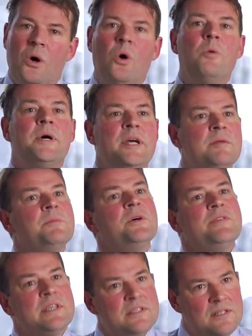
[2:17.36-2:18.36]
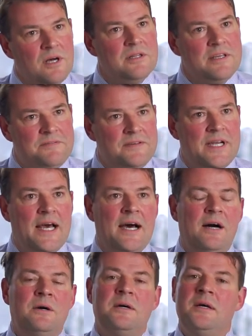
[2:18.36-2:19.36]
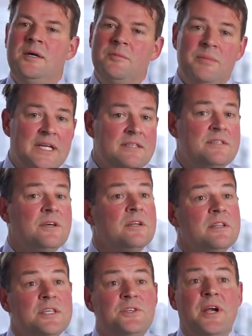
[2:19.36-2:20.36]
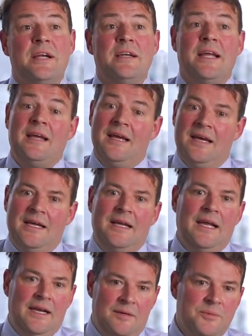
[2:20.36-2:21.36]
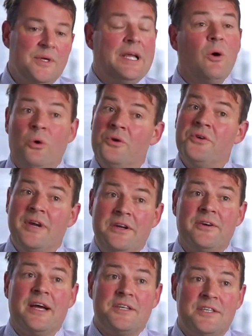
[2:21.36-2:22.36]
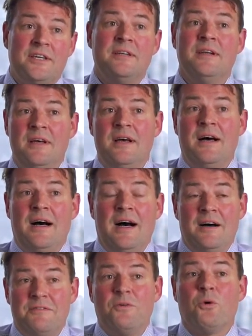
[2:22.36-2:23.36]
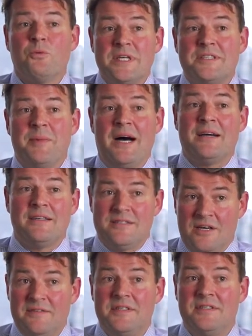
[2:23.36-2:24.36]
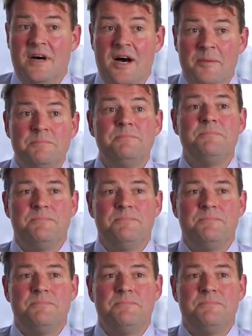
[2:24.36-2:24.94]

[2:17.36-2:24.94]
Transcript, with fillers: albeit moving slowly for now, but it's certainly trending in a pretty ordinary direction uh, for risk markets over time.